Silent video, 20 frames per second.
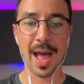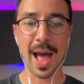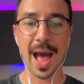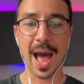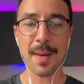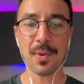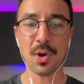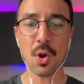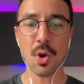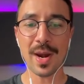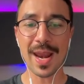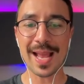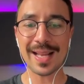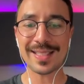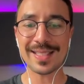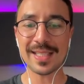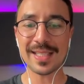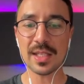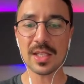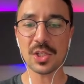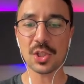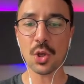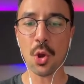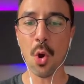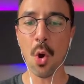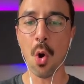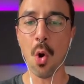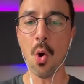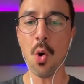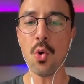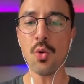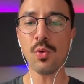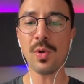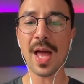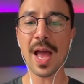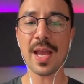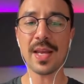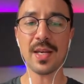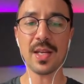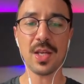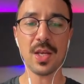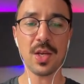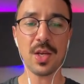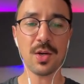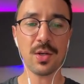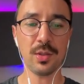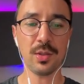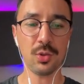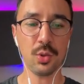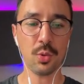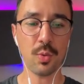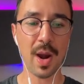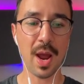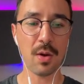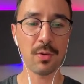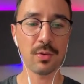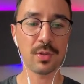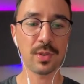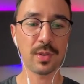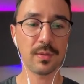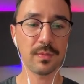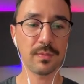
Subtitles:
I'm connecting this whole line here to ground.